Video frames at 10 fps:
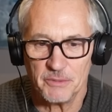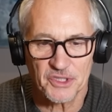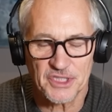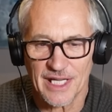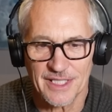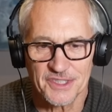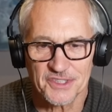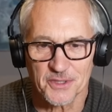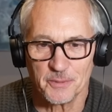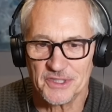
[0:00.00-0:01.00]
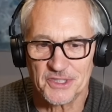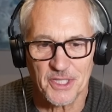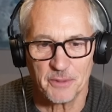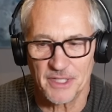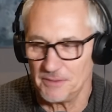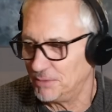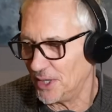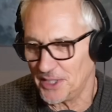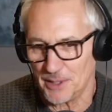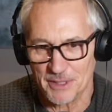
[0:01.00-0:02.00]
that challenges them in Germany,
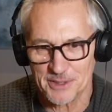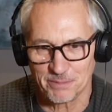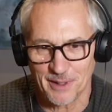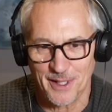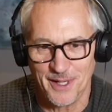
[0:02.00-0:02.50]
buy their best player.